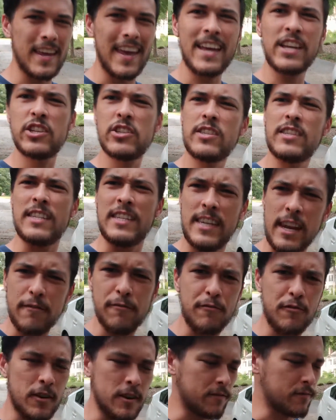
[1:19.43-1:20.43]
and just
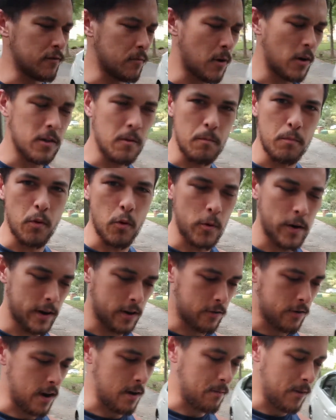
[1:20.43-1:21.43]
different from all the boring
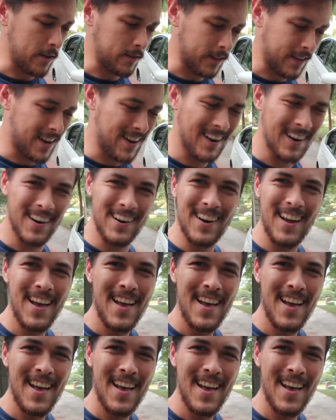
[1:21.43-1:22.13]
crap out there.